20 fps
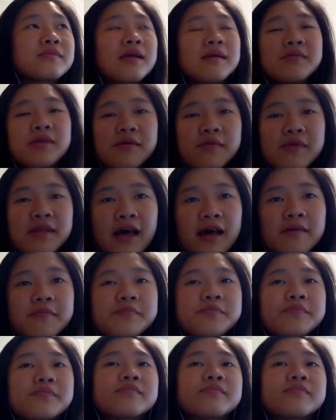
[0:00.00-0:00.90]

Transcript: I'm done with that.